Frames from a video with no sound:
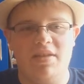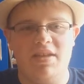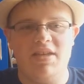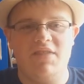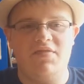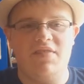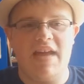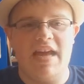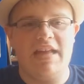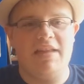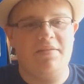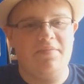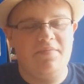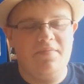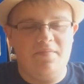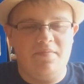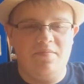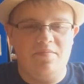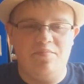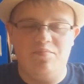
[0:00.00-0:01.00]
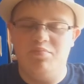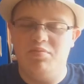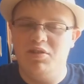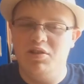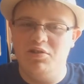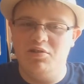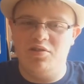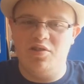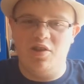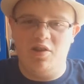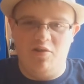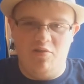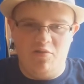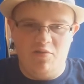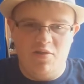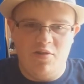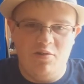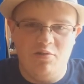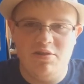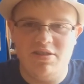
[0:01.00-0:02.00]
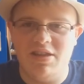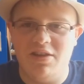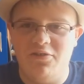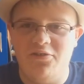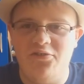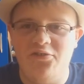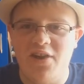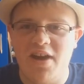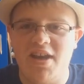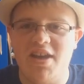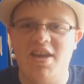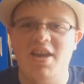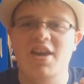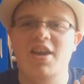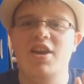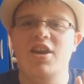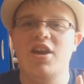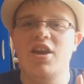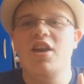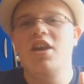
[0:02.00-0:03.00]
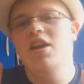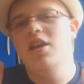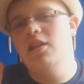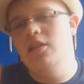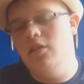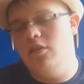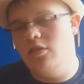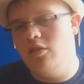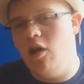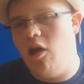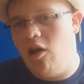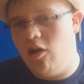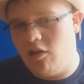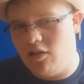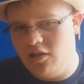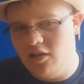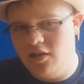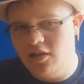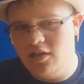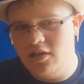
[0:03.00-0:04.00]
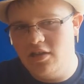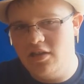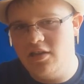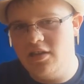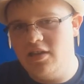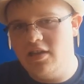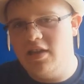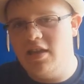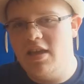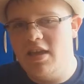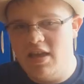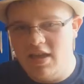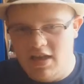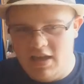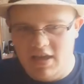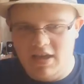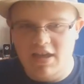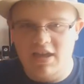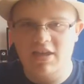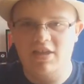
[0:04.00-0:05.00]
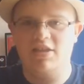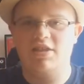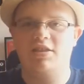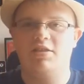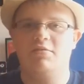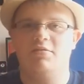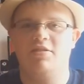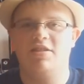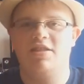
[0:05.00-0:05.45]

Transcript: believe that Pluto, who is a fucking dog, is